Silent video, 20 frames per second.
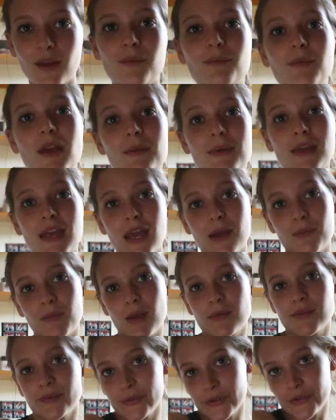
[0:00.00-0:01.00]
maybe
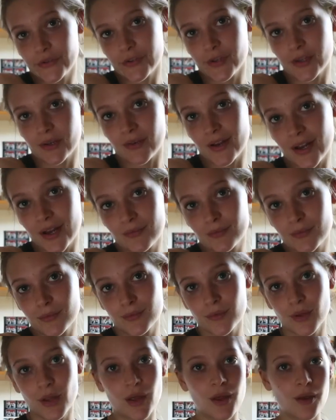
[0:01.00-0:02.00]
I'm doing something right.
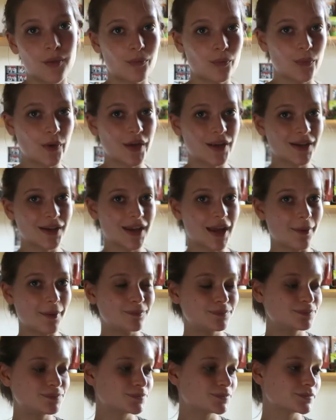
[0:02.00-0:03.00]
But yeah,
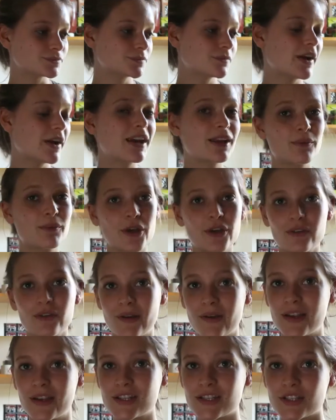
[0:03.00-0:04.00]
finding
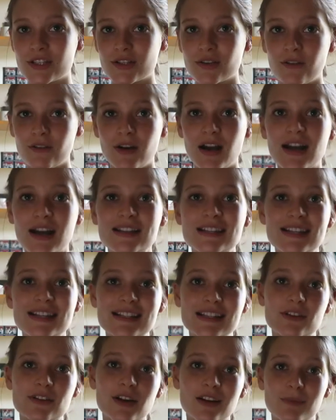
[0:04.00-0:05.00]
motivation to revise
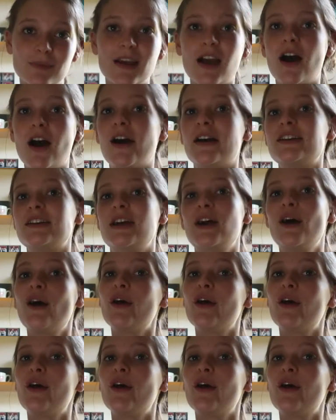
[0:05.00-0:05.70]
is incredibly hard.